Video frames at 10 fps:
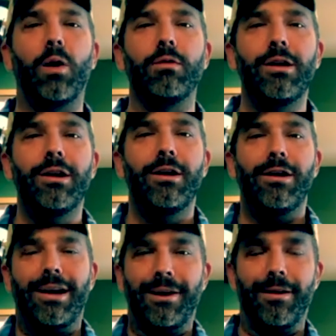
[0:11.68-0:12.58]
Donald
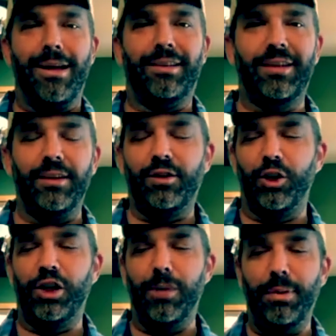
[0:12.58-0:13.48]
Trump Jr.
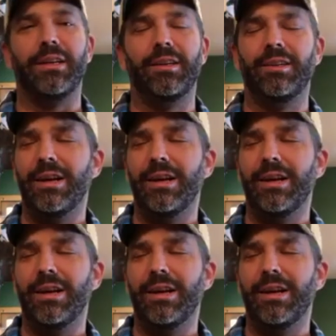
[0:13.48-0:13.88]
hit back in a